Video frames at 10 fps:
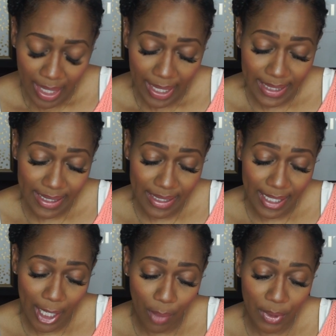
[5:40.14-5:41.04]
It says
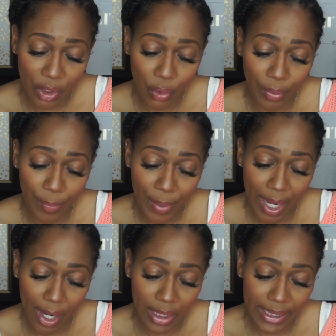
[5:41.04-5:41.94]
it helps to
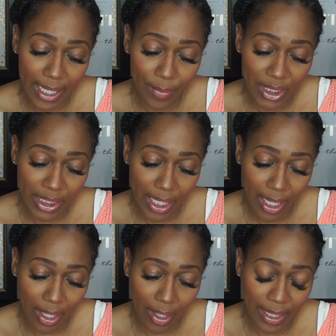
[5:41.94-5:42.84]
repair damaged
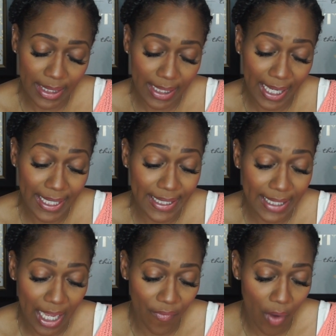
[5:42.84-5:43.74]
hair and it's
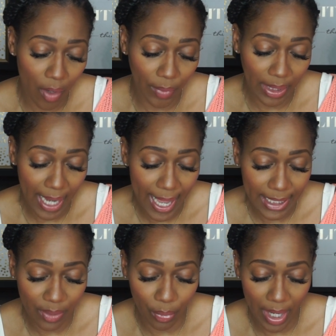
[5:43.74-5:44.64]
safe on
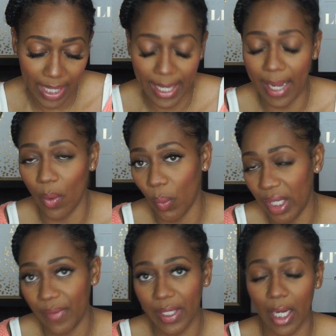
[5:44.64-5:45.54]
relaxed, braided, and
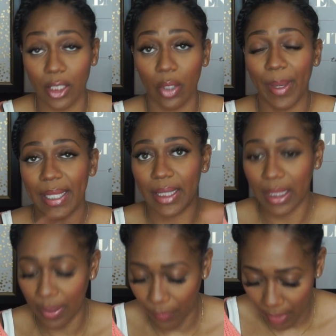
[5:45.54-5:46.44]
weaved hair. So
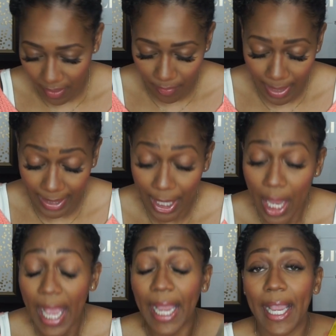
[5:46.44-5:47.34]
basically for everybody.
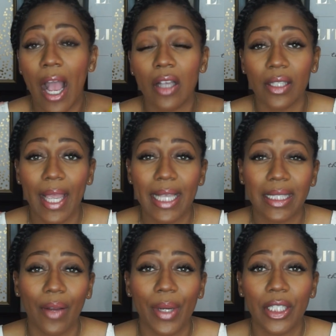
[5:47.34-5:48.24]
It also has
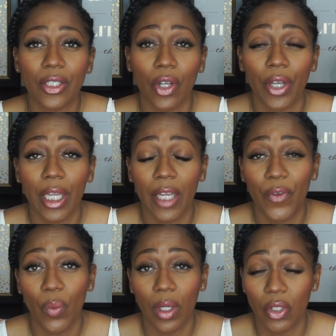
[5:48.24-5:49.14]
directions on here if
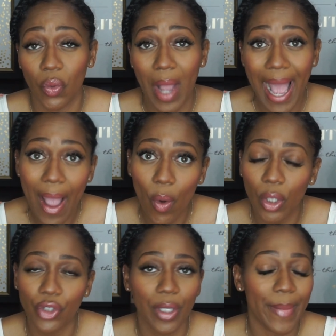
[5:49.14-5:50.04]
you want to do a hot
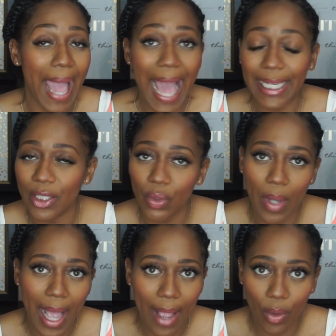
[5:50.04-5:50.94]
oil treatment. I didn't do
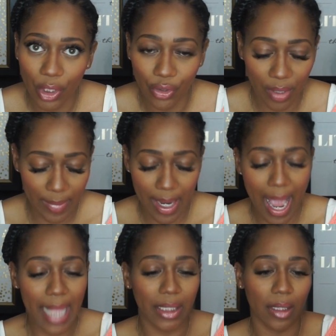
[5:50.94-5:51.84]
a hot oil treatment.
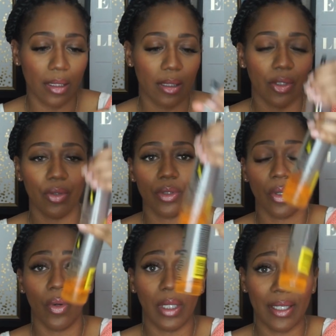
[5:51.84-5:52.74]
I just used the
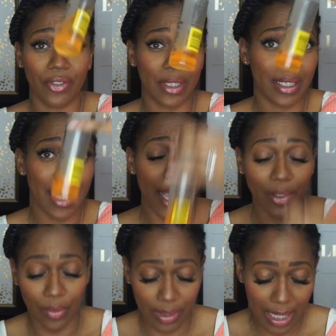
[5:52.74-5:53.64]
oil. And as you can see, I
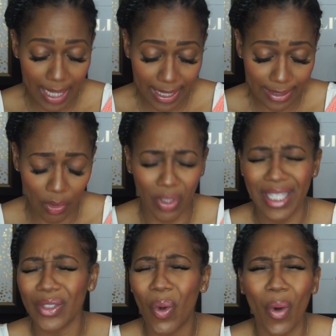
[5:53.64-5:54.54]
used a lot of this oil.
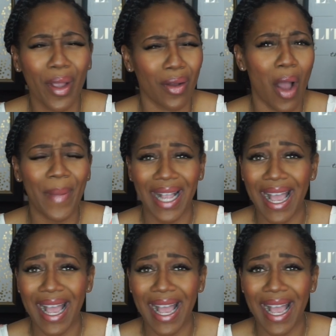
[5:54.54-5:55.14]
This oil, oh my